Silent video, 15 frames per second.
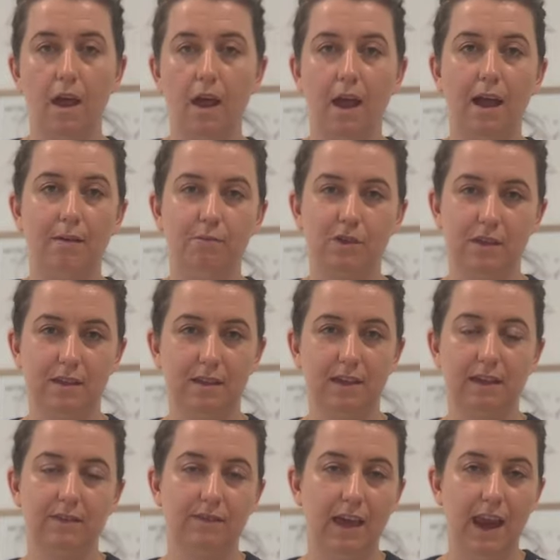um, just to
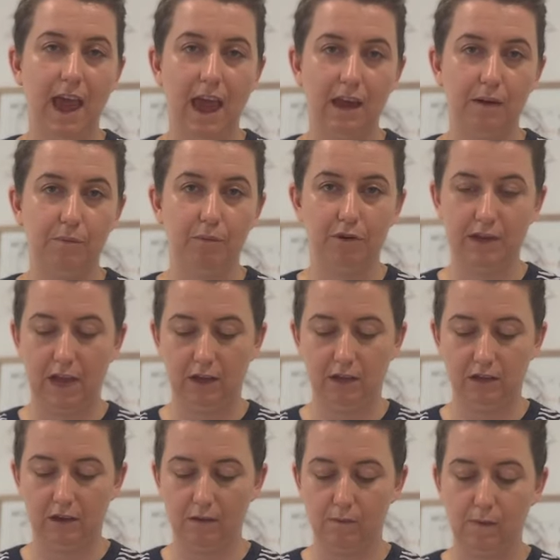give that added protection as